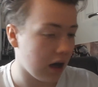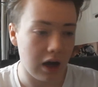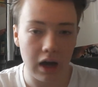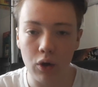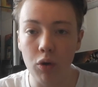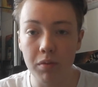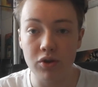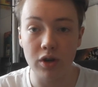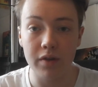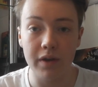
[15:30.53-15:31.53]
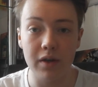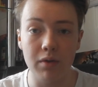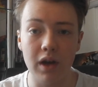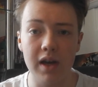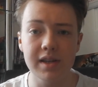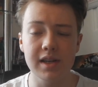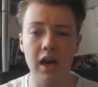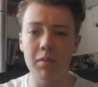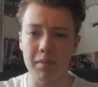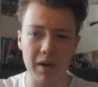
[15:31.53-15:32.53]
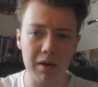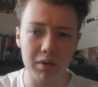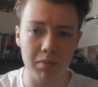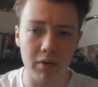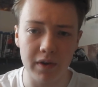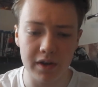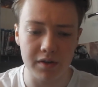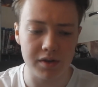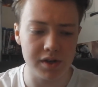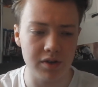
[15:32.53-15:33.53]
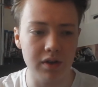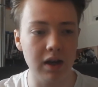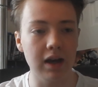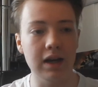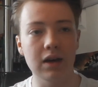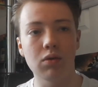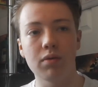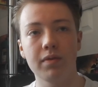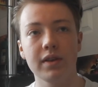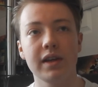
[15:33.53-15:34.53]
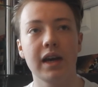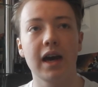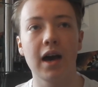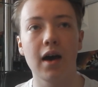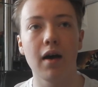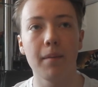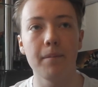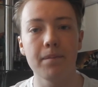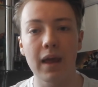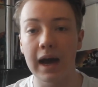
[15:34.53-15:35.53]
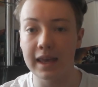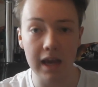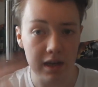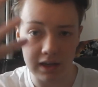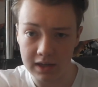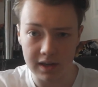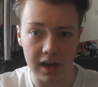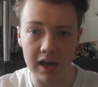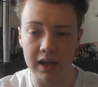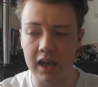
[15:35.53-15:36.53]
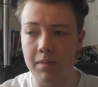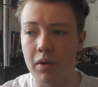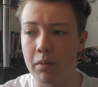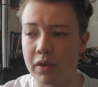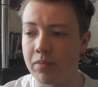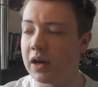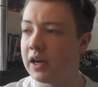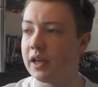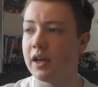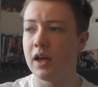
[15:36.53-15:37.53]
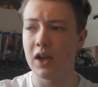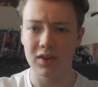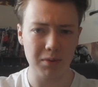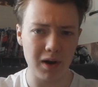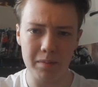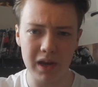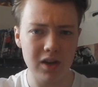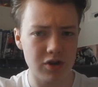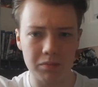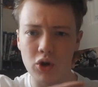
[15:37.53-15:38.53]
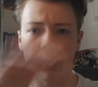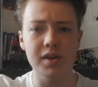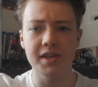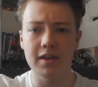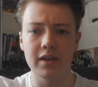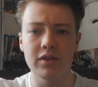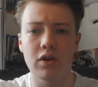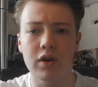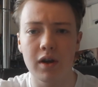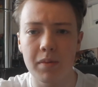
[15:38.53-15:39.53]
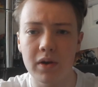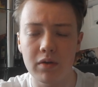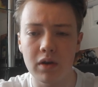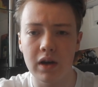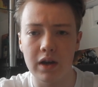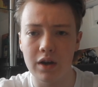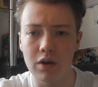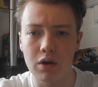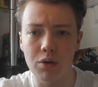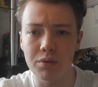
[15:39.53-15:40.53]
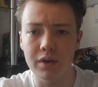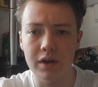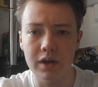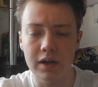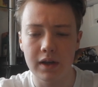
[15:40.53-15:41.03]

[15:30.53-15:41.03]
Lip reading: I hope you enjoyed the video, guys. I'll be back with more videos soon, hopefully. Again, keep up with my Twitter page. I'm constantly talking about all the